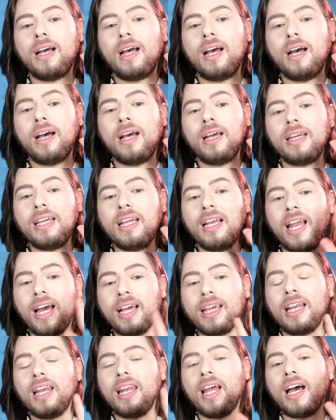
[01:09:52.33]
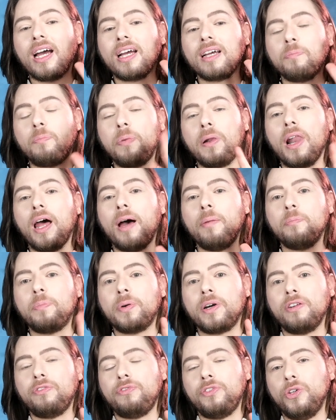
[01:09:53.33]
ilang ilang plum
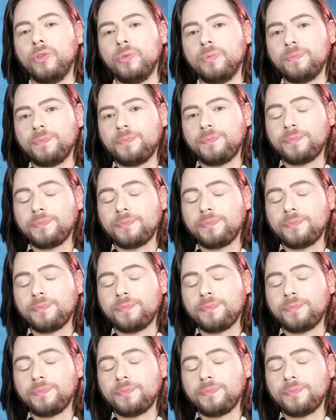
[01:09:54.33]
perfume.